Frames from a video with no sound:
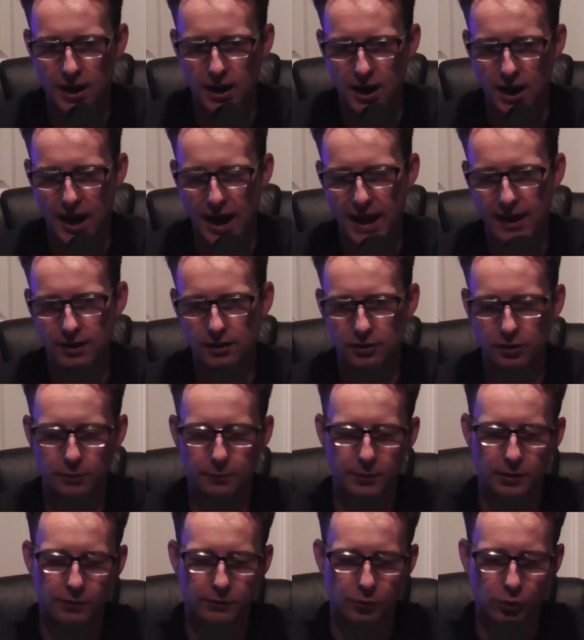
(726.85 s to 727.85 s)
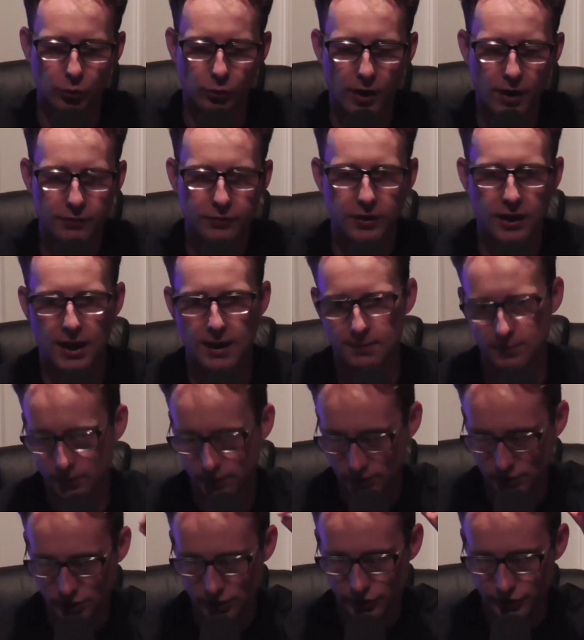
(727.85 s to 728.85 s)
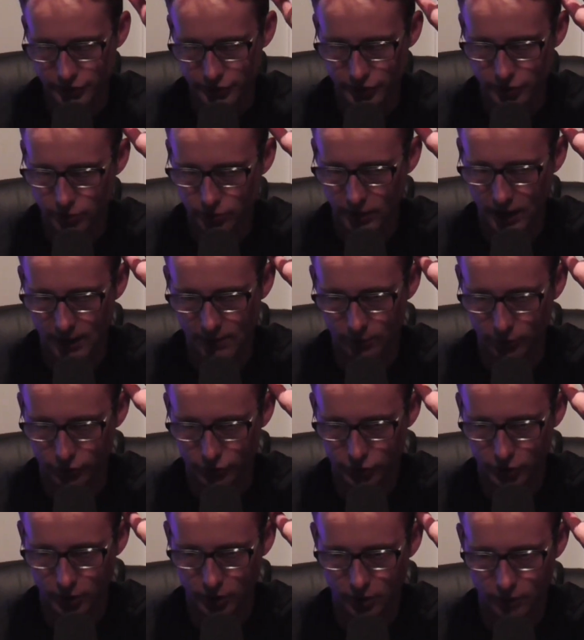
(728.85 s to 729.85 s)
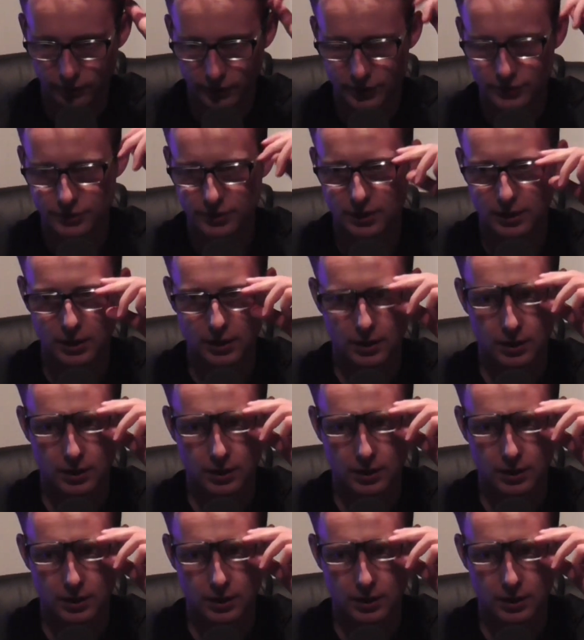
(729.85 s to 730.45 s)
Had a little bit of a rough game in the TCU game with turnovers.